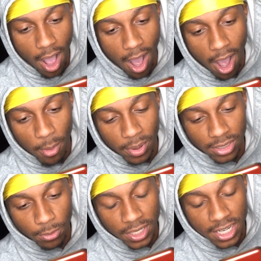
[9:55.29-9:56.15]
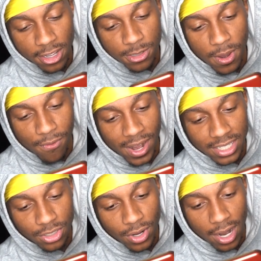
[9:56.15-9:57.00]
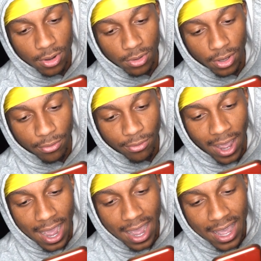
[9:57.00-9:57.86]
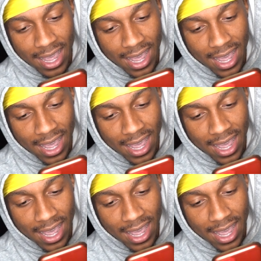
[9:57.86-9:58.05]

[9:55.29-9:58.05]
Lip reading: But the Riddell Speed Flex you got on look fire.